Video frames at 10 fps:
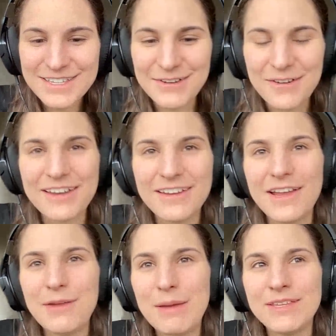So,
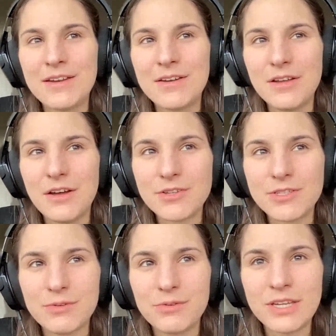and maybe then
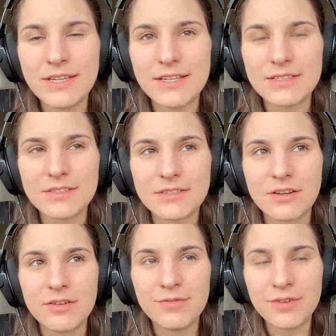also looking at
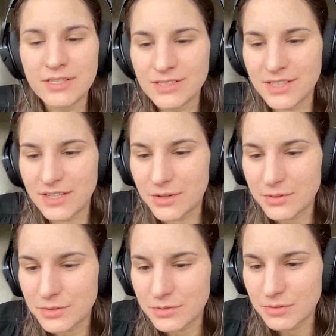the conferences they
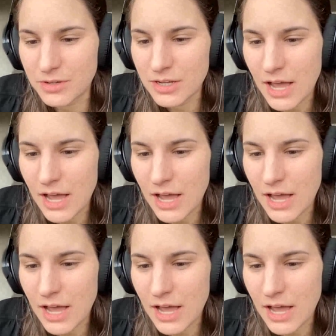go to,